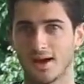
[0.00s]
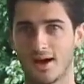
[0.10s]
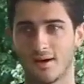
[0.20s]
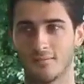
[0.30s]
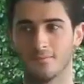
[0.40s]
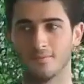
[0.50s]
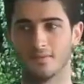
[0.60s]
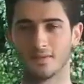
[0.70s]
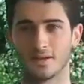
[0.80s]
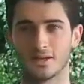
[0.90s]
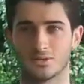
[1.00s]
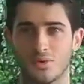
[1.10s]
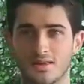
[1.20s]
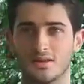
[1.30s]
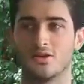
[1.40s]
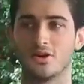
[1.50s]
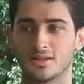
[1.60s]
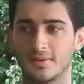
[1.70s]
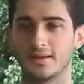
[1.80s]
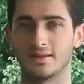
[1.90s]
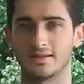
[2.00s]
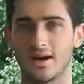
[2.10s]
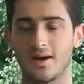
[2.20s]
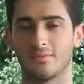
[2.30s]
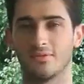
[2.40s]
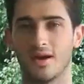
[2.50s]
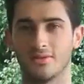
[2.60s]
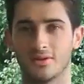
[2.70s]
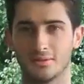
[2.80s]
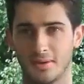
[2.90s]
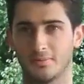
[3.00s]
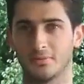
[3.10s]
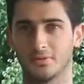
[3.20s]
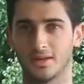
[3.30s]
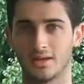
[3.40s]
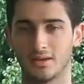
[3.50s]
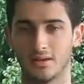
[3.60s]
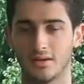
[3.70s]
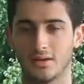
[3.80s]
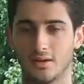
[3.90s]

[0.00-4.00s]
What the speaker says: Because when you're not spending time around those people, then,